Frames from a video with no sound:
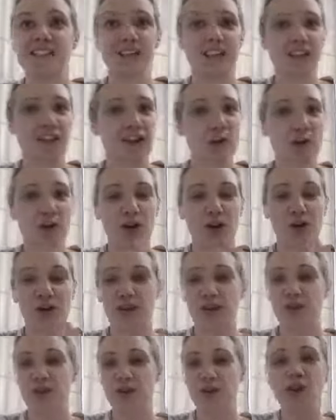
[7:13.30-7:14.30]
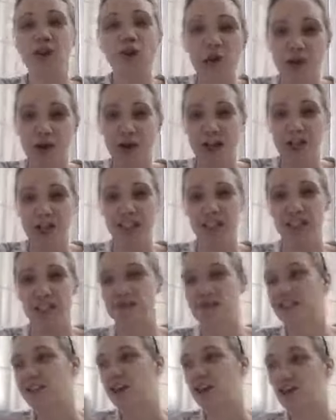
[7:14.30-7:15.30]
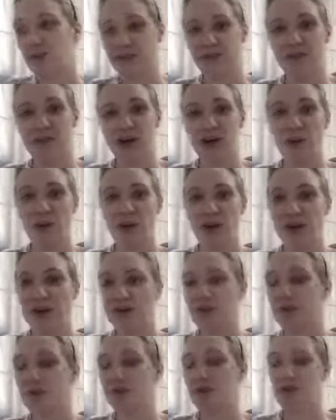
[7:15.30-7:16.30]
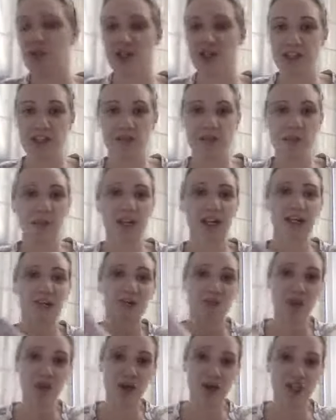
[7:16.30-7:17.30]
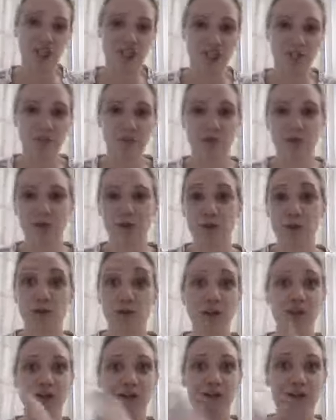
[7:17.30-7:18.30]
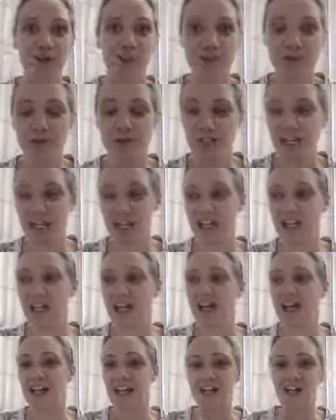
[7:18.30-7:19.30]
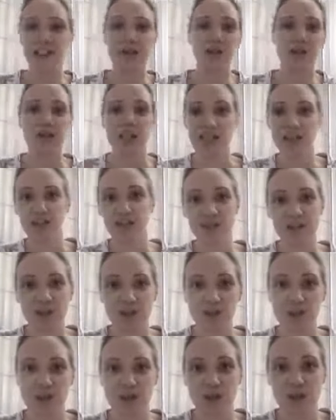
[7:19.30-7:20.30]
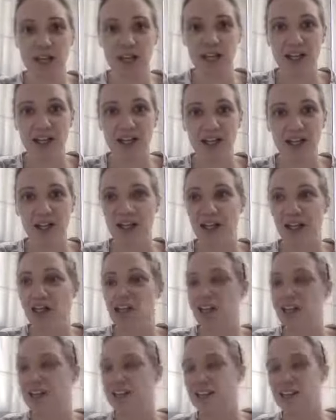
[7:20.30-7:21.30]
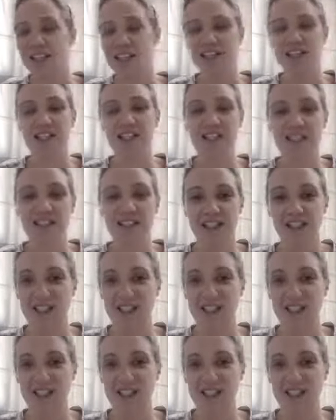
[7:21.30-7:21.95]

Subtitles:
there were 2 crash teams because I wasn't very well. So it was a crash team for me, and it was a crash team for Sophia, and she was taken off to the special care unit. I had stitches,